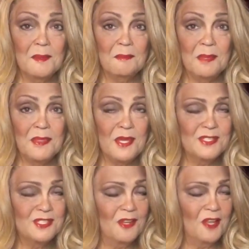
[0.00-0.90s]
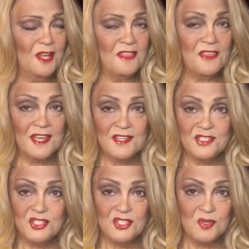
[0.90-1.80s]
But there's a lot of things
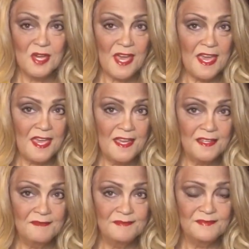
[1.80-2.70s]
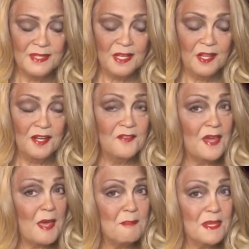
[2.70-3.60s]
that you can, a lot of
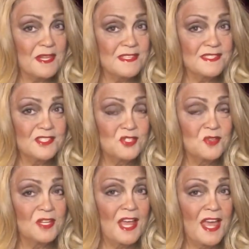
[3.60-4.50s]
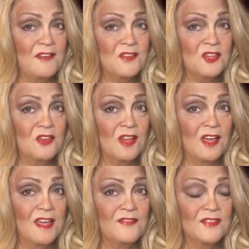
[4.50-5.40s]
happiness that you can have in your
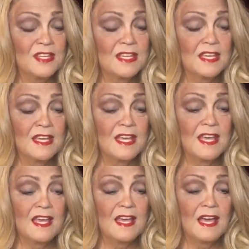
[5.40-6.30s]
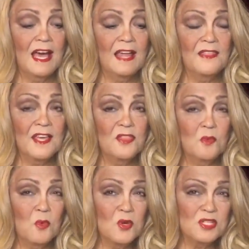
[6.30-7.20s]
life. I think the
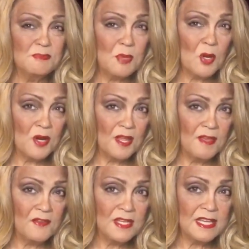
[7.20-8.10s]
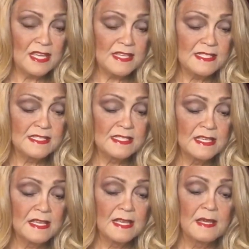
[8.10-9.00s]
worst part of it is
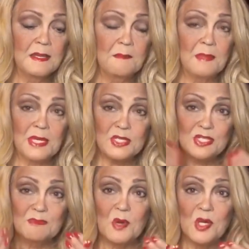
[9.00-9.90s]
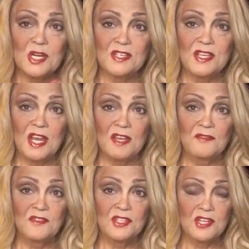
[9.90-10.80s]
being smart
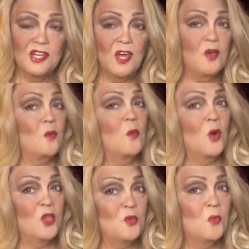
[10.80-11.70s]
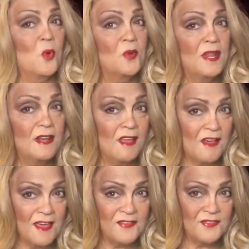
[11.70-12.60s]
enough to know what you want in life